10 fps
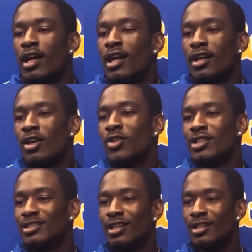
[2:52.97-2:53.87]
I had already
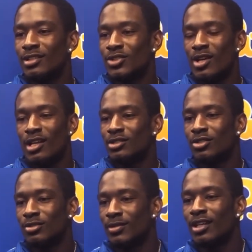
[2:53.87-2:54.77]
signed, so I had
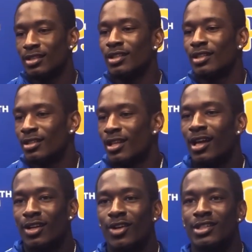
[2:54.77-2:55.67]
told them, like, yeah. I
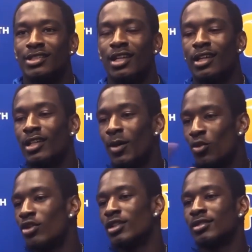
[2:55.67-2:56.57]
had already signed that
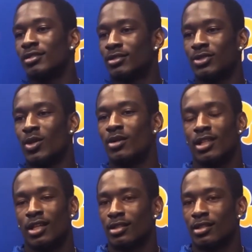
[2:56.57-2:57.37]
morning, so I was like,